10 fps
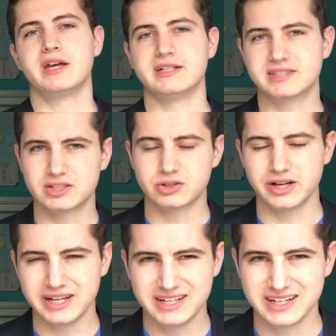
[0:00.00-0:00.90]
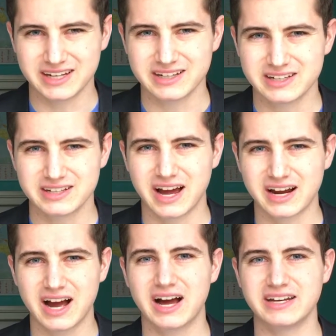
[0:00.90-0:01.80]
In central India,
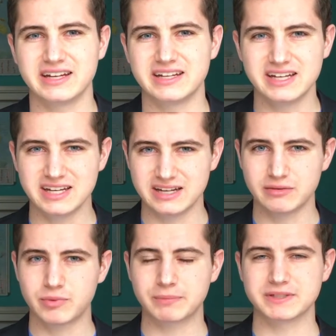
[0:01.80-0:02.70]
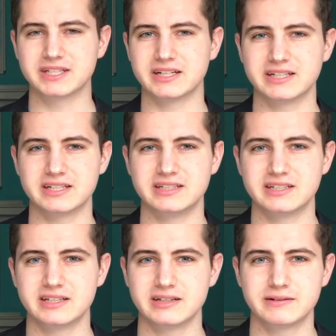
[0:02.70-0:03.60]
Naga and Nagi represented
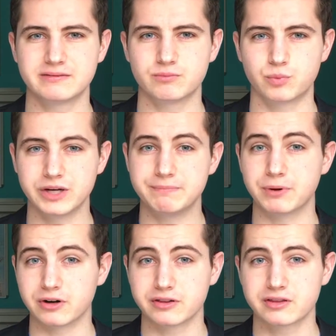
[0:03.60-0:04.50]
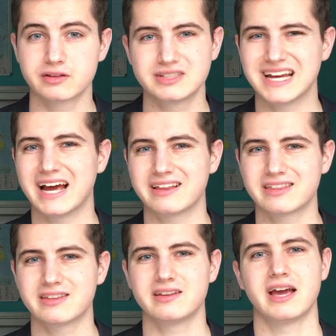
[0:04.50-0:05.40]
rebirth,
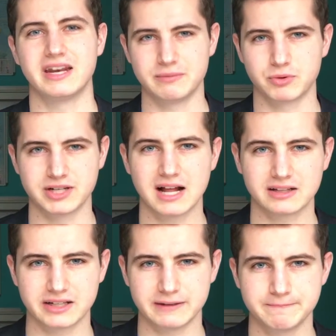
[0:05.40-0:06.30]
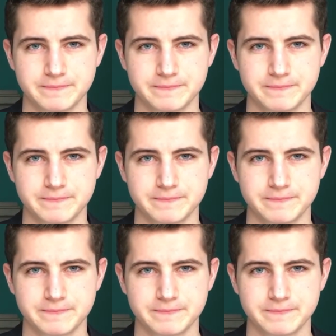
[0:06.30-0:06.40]
death, and immortality.